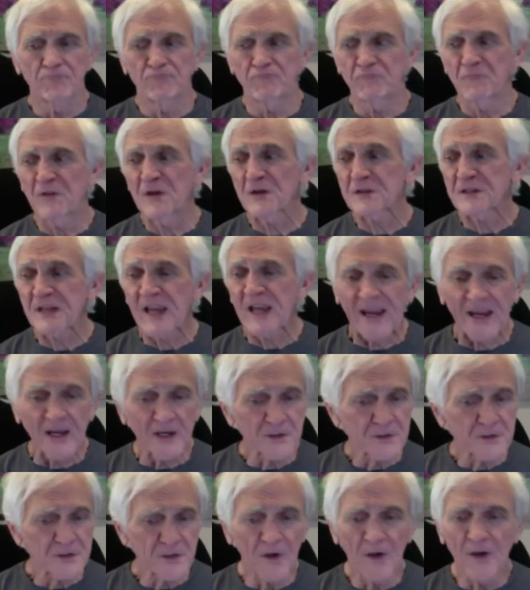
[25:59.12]
there's
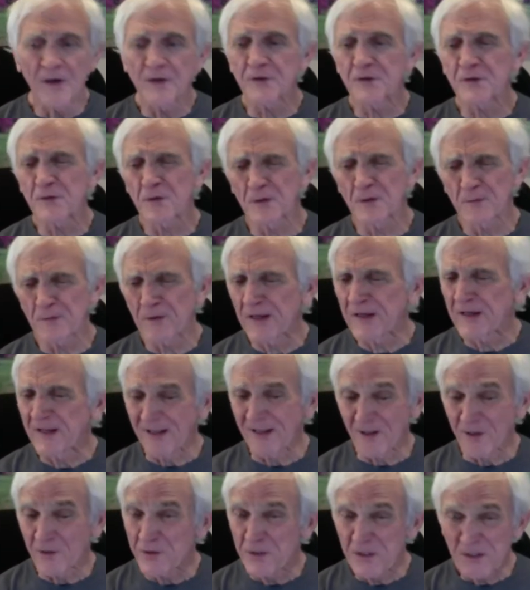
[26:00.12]
hands-on sort of like
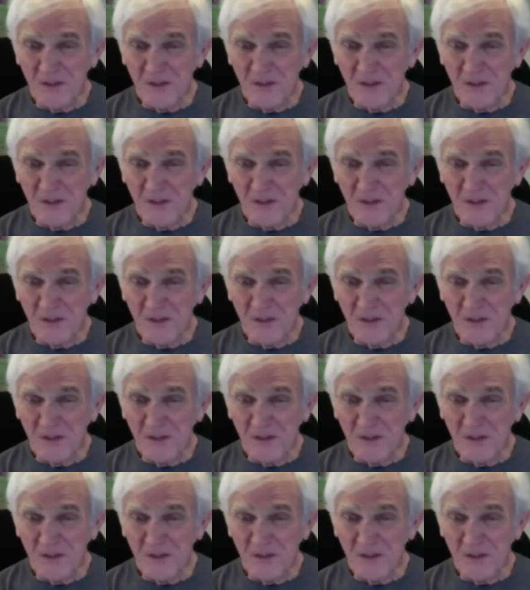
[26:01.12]
energy